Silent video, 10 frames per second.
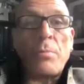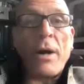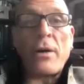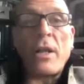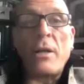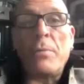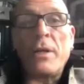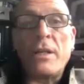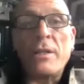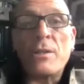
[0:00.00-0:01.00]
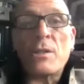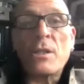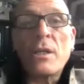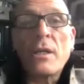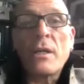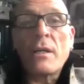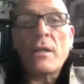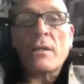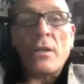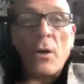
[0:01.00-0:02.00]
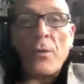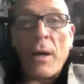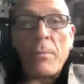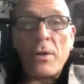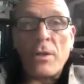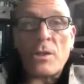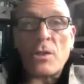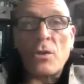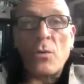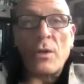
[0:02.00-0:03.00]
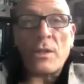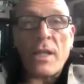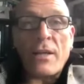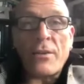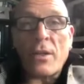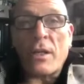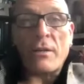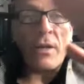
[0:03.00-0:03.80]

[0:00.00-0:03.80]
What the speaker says: parallel pillars. in that bird skull, whereas that they're kind of